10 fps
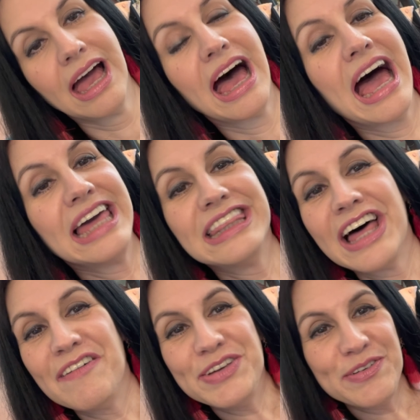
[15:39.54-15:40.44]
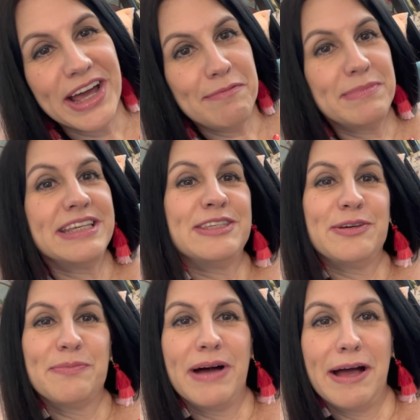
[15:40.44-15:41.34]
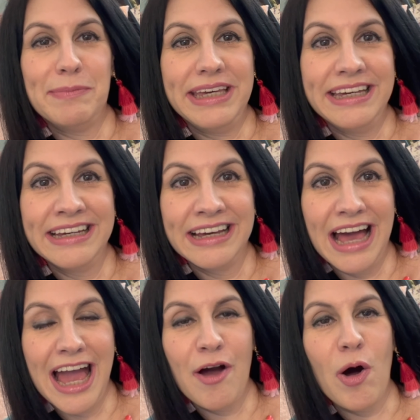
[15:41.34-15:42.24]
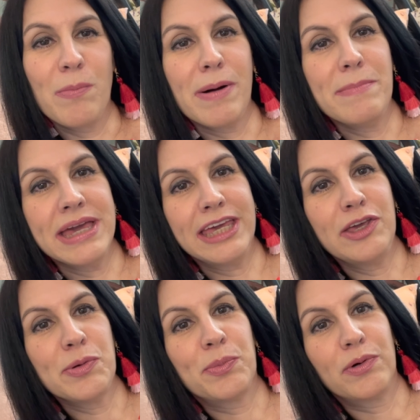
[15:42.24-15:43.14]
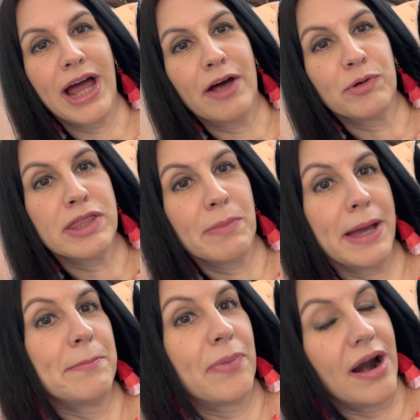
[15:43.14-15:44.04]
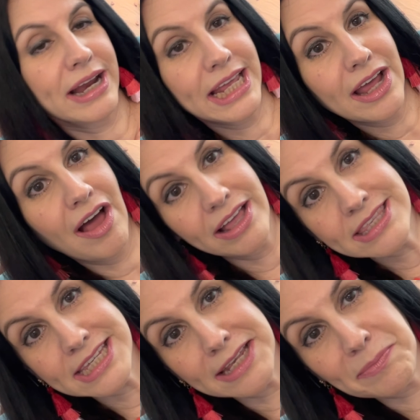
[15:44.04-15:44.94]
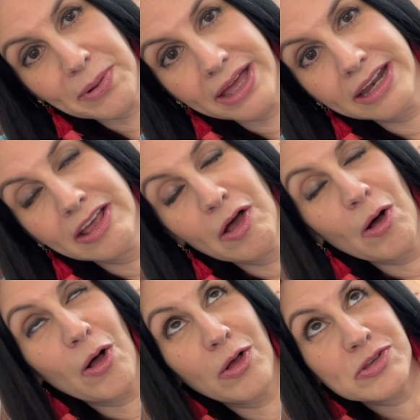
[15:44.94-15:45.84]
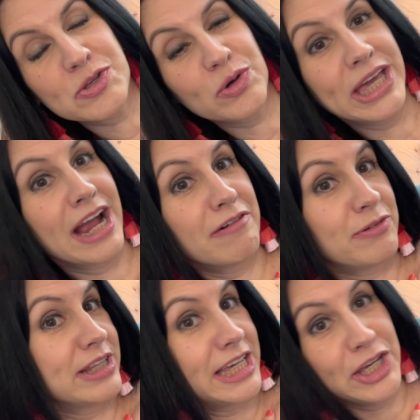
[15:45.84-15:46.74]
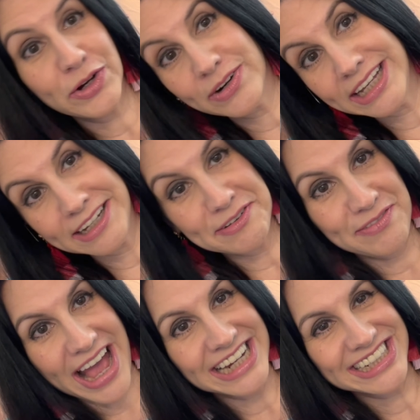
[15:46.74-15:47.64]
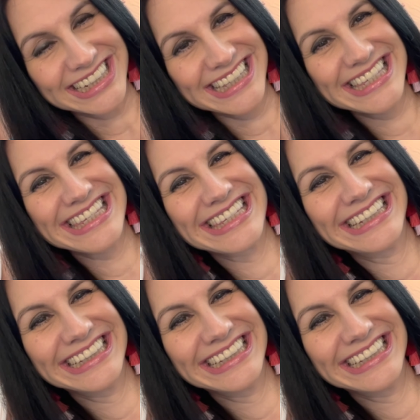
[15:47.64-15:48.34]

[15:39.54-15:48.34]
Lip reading: I love you and miss you, mommy. I hope I'm making you proud with my bargain hunted, but also carefully curated fashions.